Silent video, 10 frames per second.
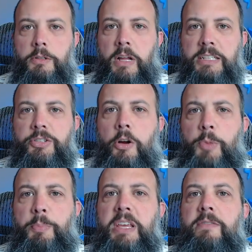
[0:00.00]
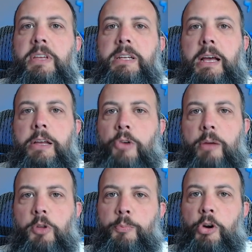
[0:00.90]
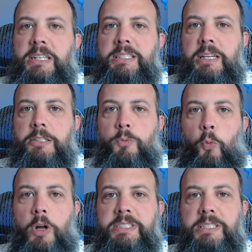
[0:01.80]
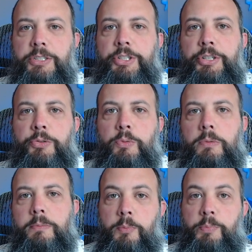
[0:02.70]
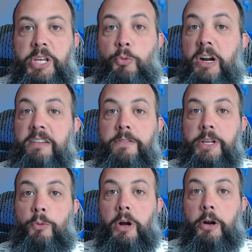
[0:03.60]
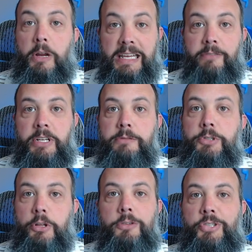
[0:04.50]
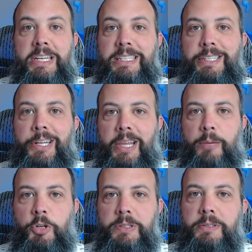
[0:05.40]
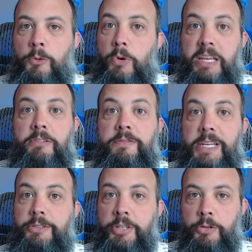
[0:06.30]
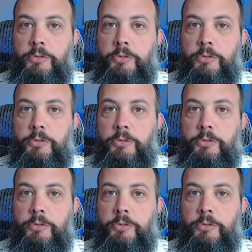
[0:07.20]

start my P V diagram with process one to two. P one and V one are given, so those are easy to label. We're given V two,